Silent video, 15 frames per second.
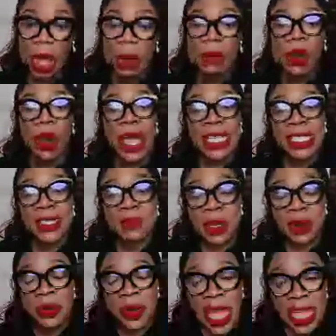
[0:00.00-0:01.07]
more
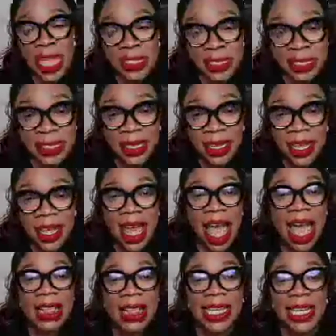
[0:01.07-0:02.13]
experienced,
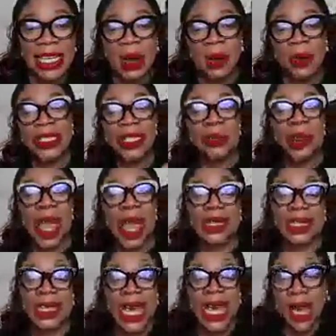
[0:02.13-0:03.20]
and then there was a
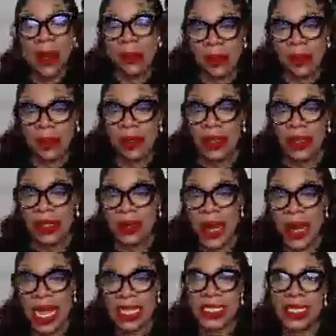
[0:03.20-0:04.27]
wide gap,
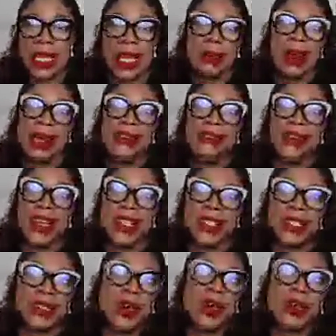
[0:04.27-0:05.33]
right? My
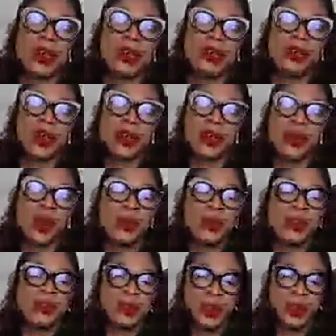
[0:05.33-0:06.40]
first son will
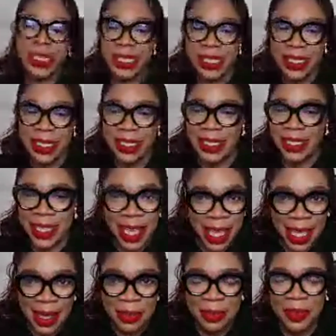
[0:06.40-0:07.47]
be 14 this
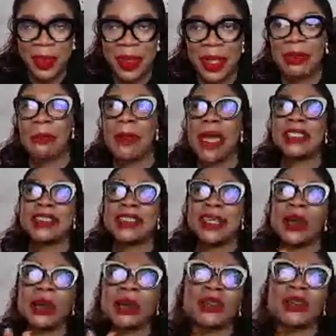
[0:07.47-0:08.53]
year. My
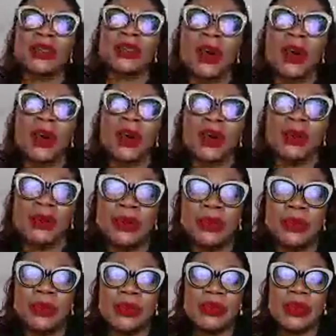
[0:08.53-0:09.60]
second son
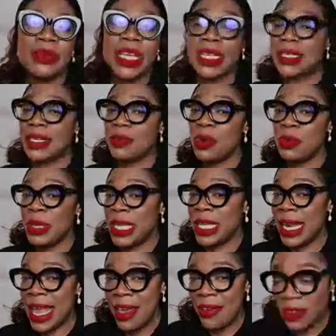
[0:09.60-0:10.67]
will
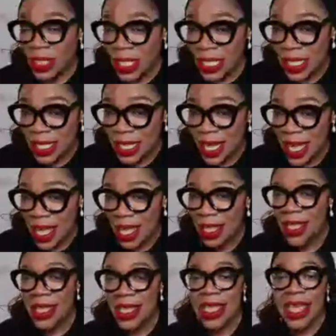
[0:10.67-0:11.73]
be 11 this
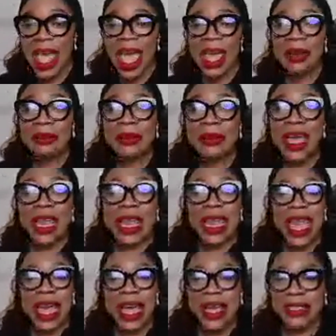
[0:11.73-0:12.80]
year, and my
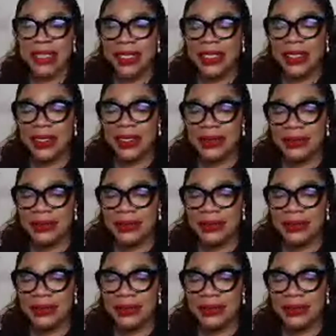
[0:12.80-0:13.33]
last